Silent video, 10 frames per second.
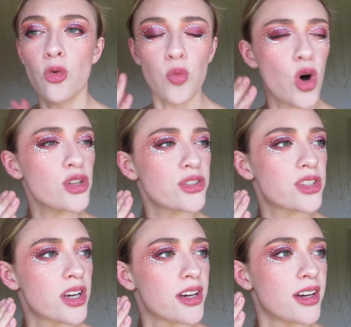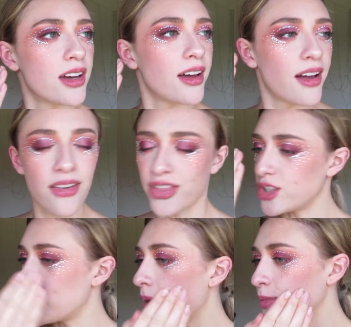Was the
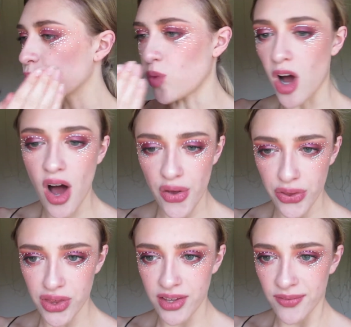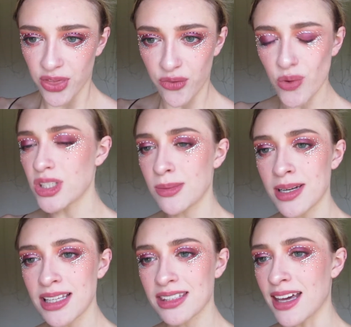gems worth the 40
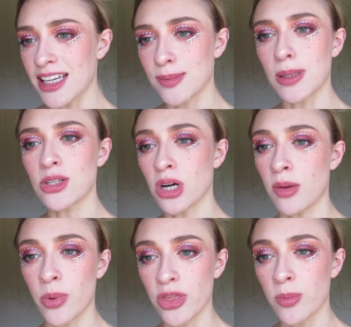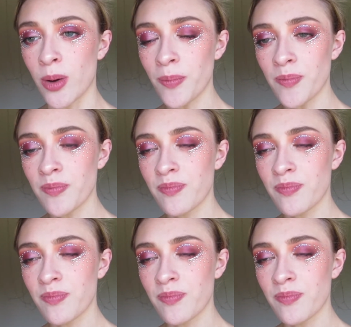minutes that I spent trying to put them on?